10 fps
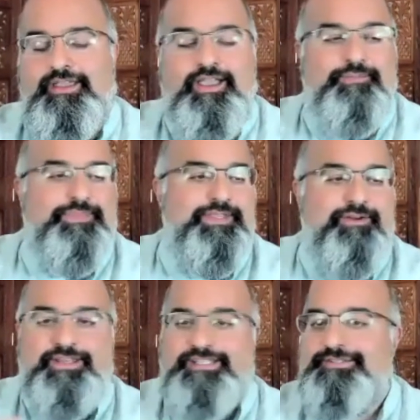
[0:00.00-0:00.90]
They're
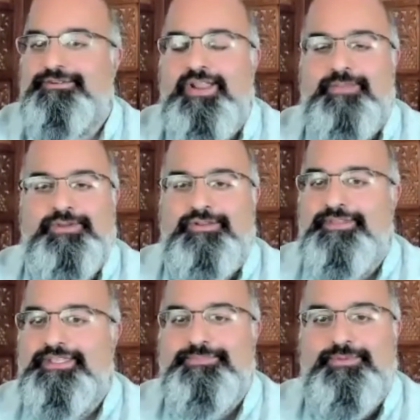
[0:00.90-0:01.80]
on Instagram, they're on
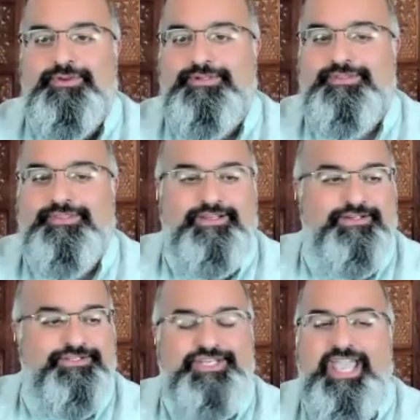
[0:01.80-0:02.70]
Facebook,
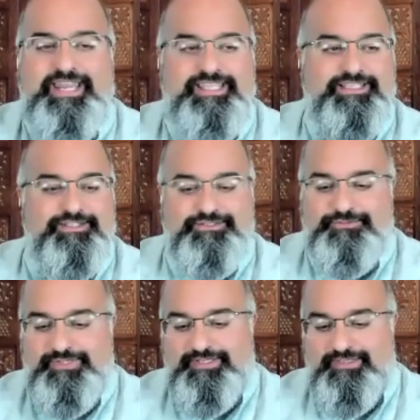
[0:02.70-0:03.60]
they're chatting, they're
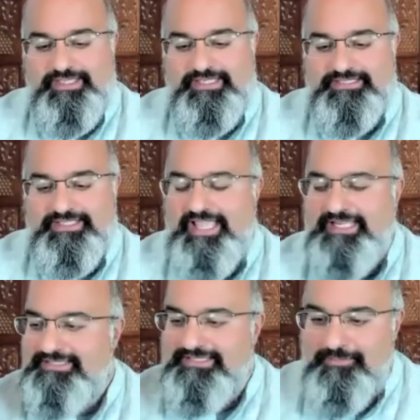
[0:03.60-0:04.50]
doing this, and
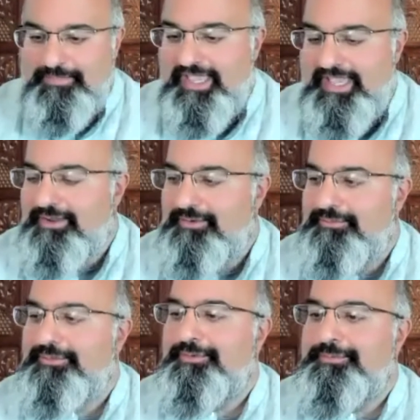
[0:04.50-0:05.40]
somehow
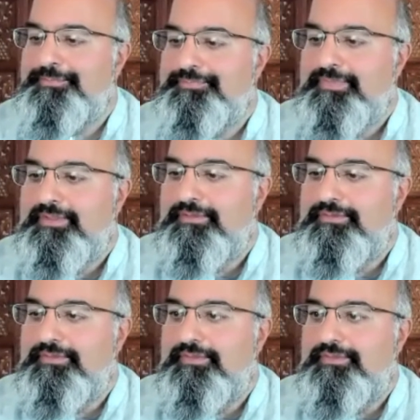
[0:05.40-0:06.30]

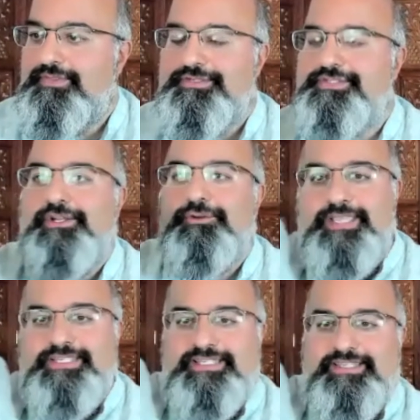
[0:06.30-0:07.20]
they're still
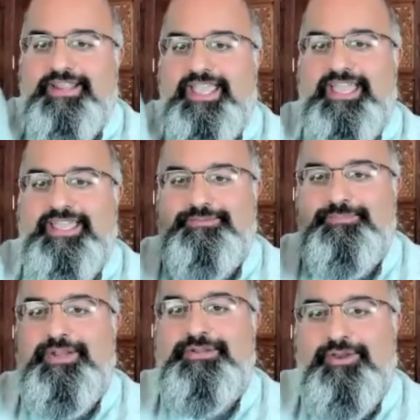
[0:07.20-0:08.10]
raising their hand
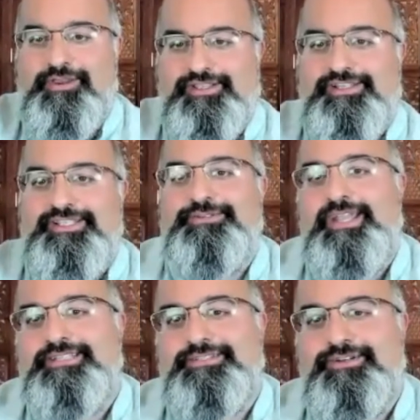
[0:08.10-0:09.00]
periodically to
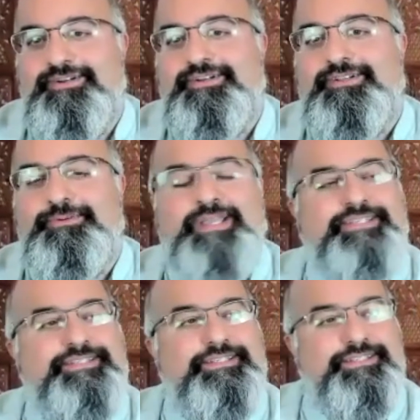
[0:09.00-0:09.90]
answer
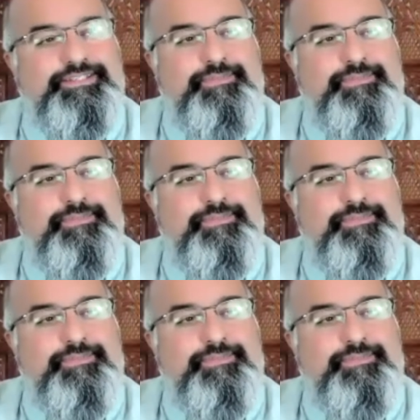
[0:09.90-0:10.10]
questions.